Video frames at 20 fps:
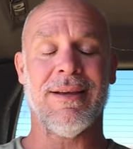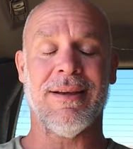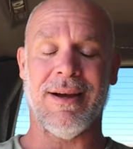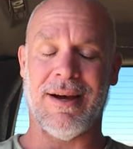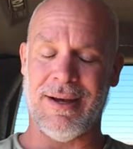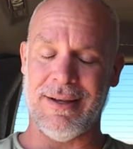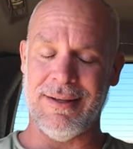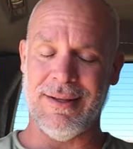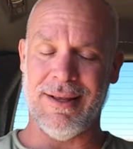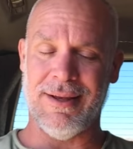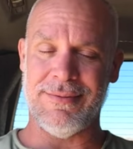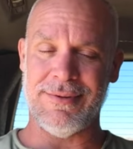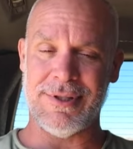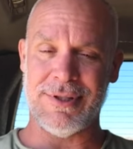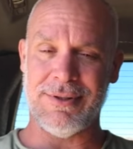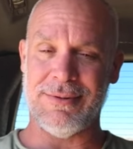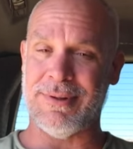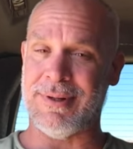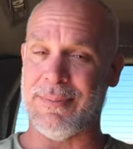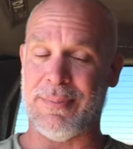God
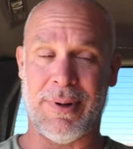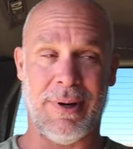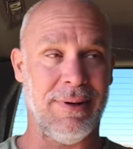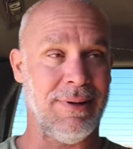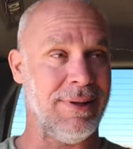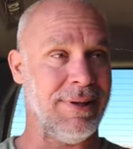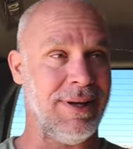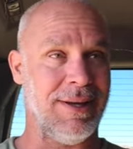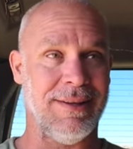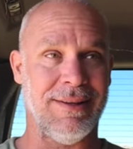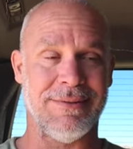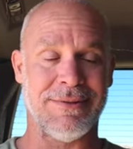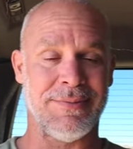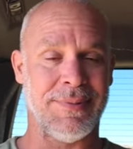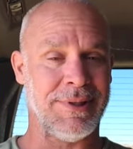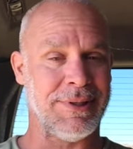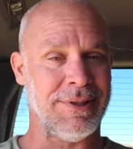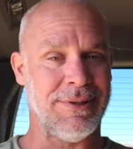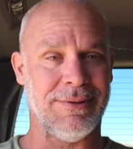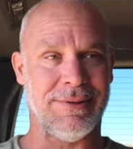loves you. And apparently God loves
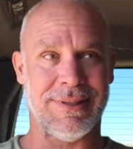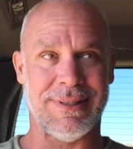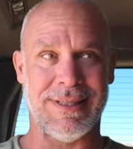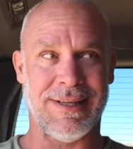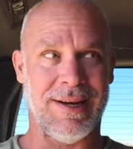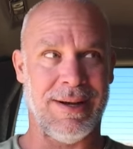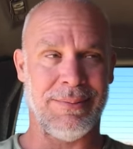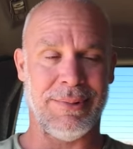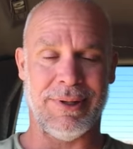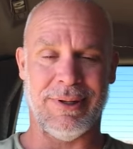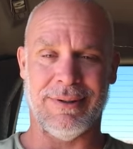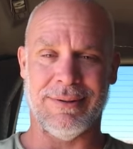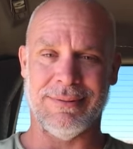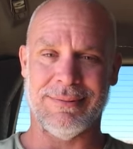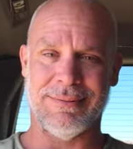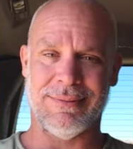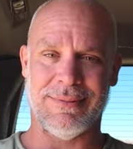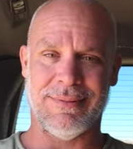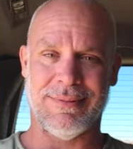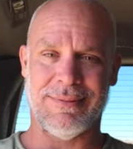me too because he got me
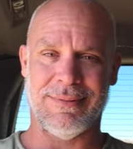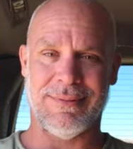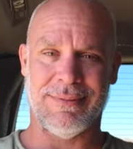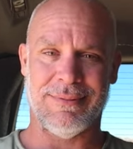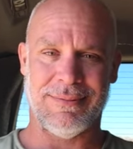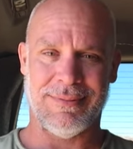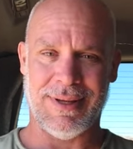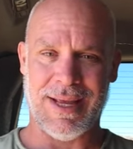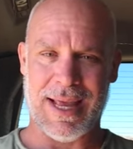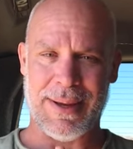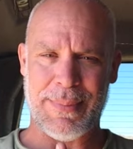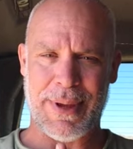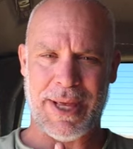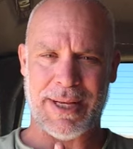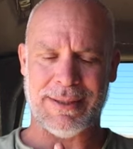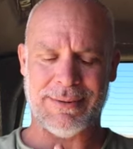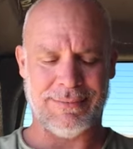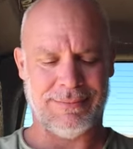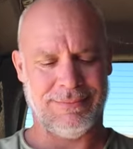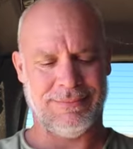here.
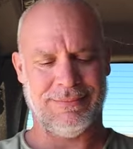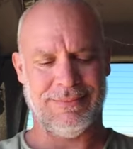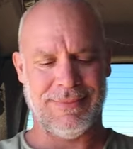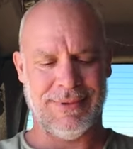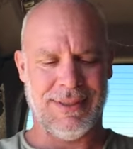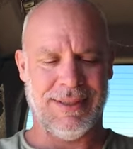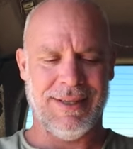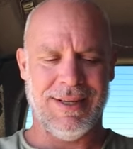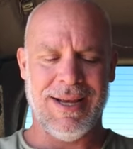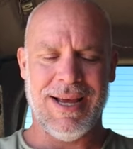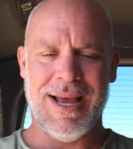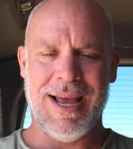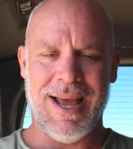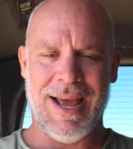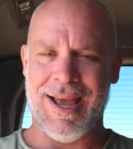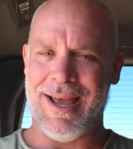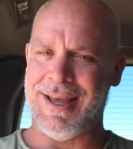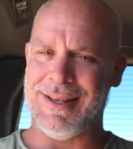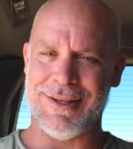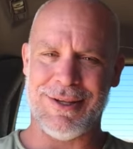Amen.
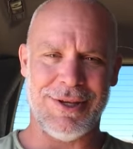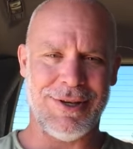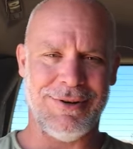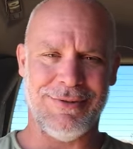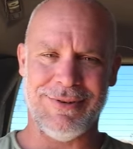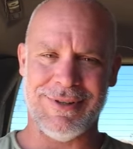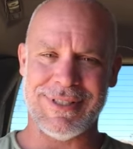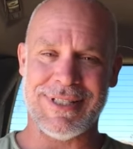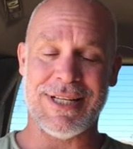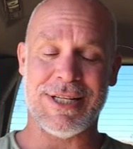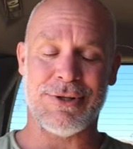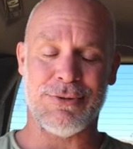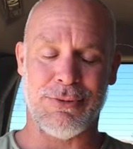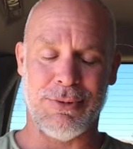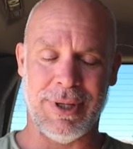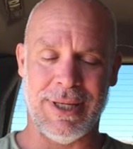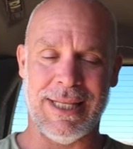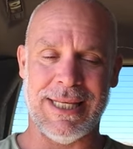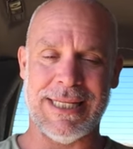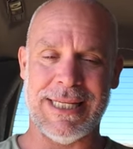And the universe is
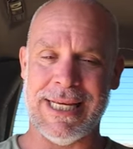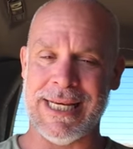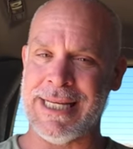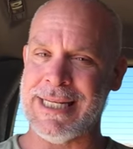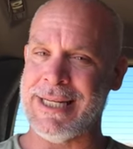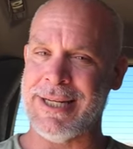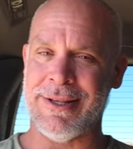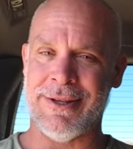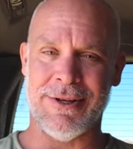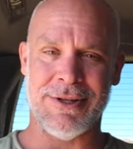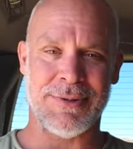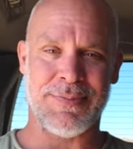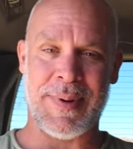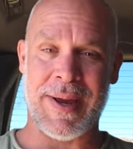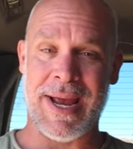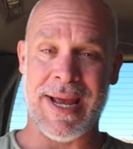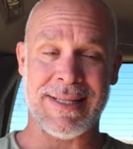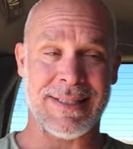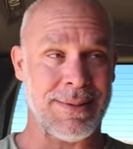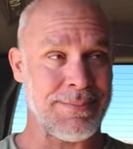really digging you in those
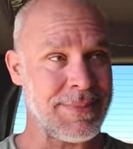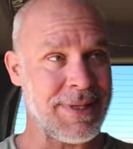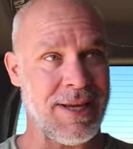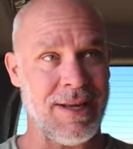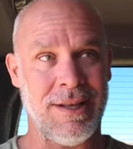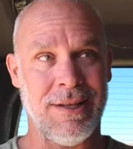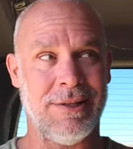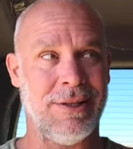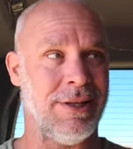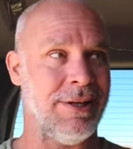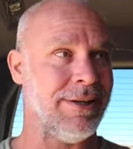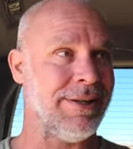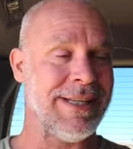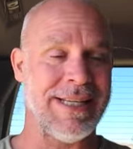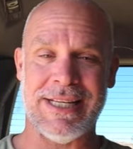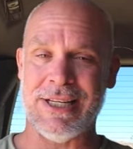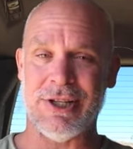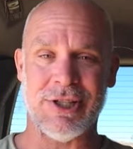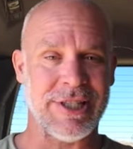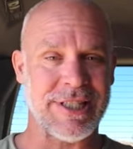pants. I'm telling you,
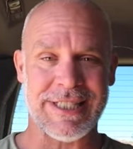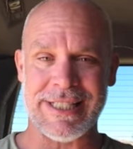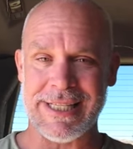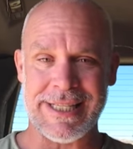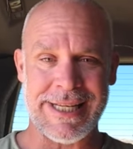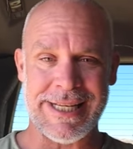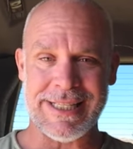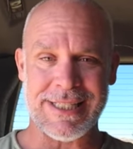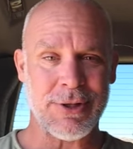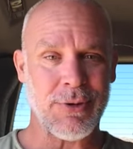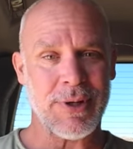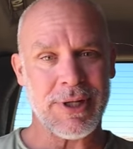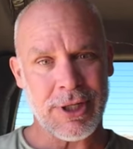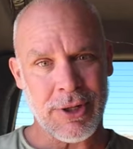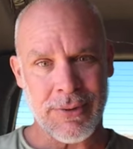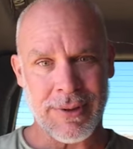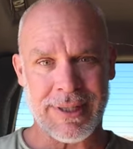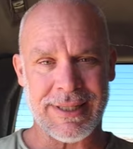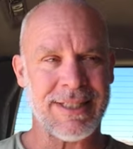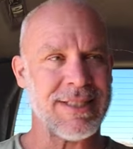you're just a tease. Quit
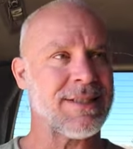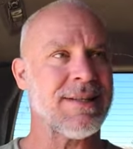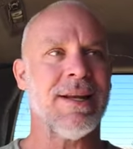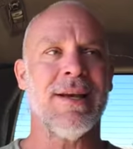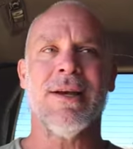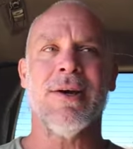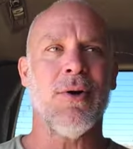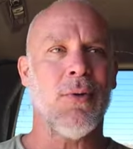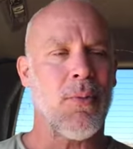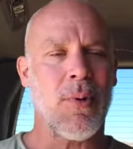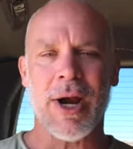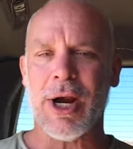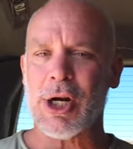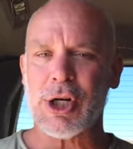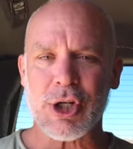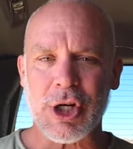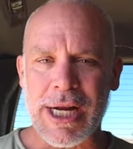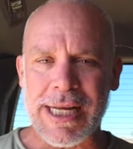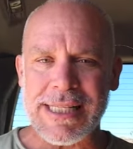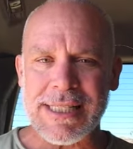doing it. Just wear
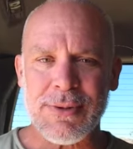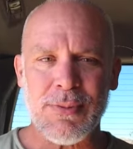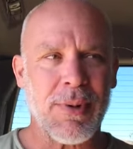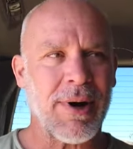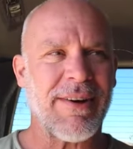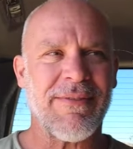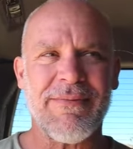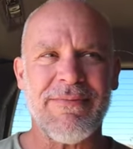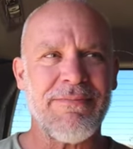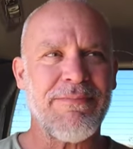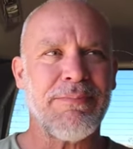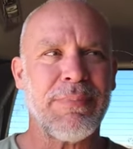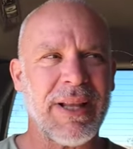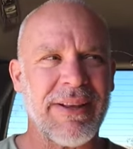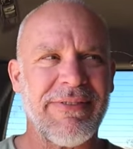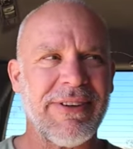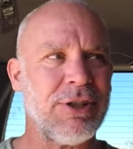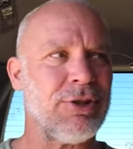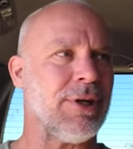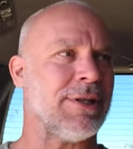a dress. Wear a
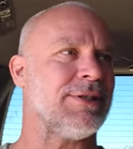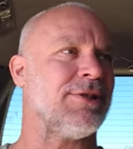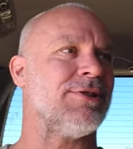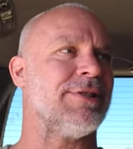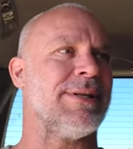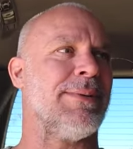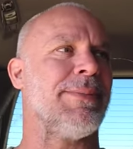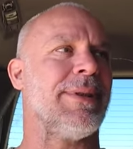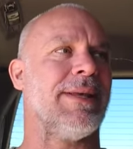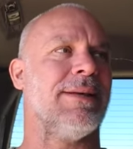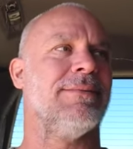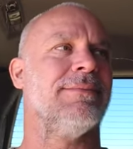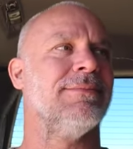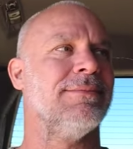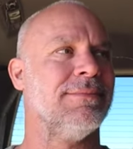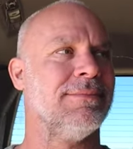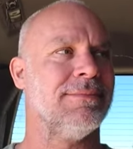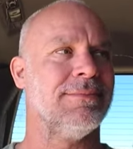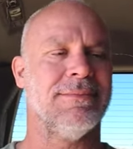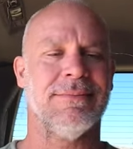puffy dress or something.